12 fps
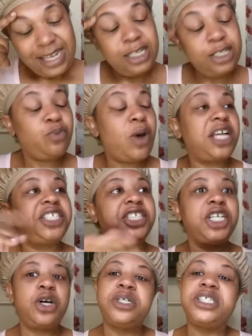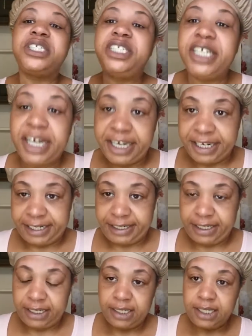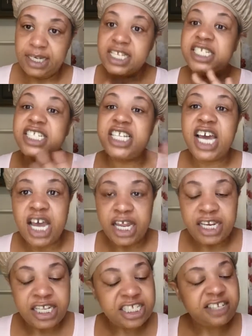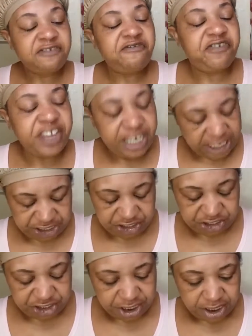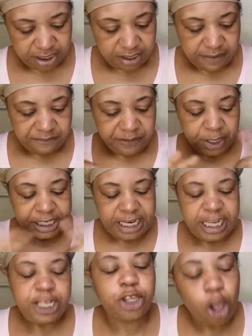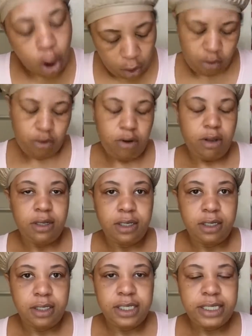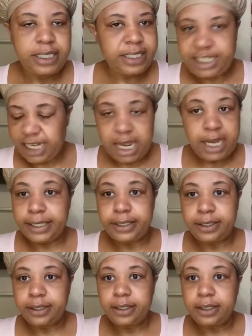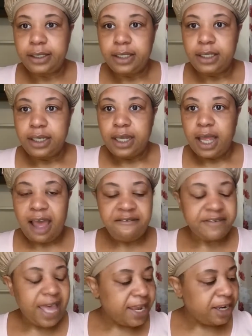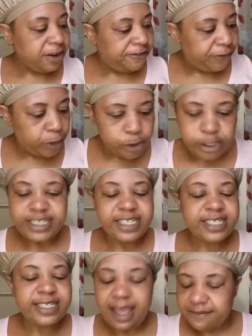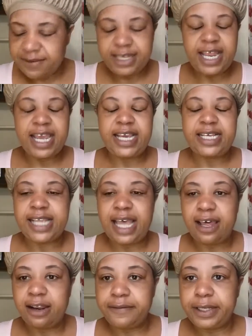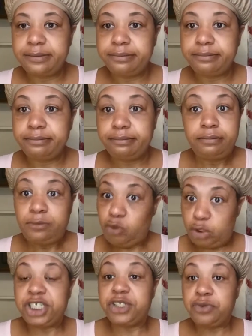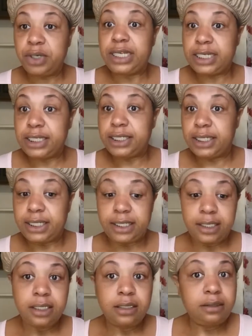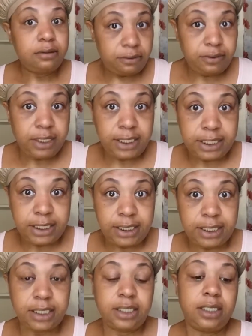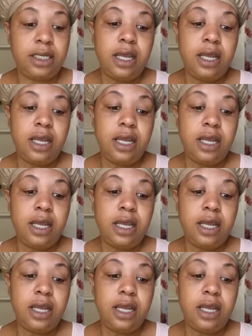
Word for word: This wash and go is done. It's done. It's finished. Finito. It's done. I've gotten a full seven days out of it, which is really good. Really good.